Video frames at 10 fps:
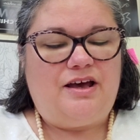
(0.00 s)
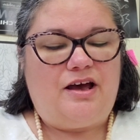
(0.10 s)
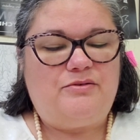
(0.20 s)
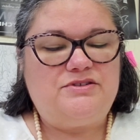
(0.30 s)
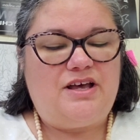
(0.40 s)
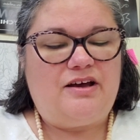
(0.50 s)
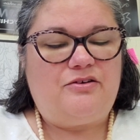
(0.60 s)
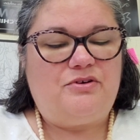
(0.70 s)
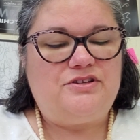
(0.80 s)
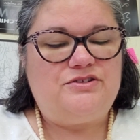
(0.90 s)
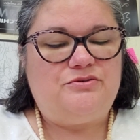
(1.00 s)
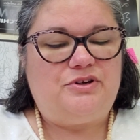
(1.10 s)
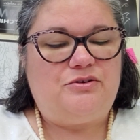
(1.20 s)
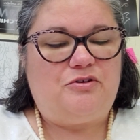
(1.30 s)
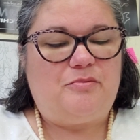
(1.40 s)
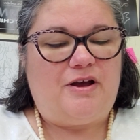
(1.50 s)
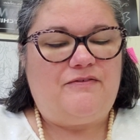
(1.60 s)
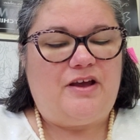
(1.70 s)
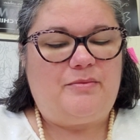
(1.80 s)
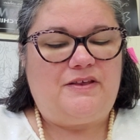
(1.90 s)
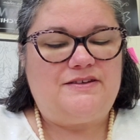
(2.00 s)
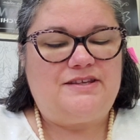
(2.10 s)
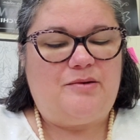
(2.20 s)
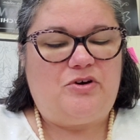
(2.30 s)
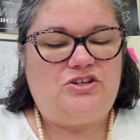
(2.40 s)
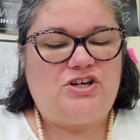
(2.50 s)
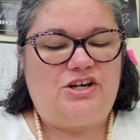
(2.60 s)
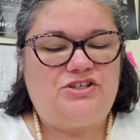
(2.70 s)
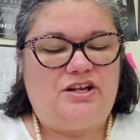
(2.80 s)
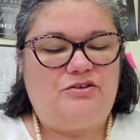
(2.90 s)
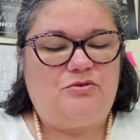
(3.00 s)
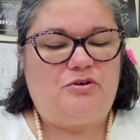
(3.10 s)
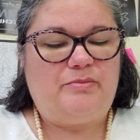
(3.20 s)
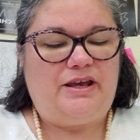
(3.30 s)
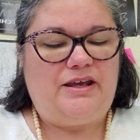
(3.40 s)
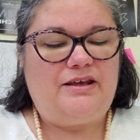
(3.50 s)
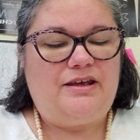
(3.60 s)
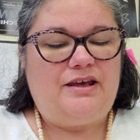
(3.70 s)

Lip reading: I was not going to ignore my family the same way Josh had ignored me,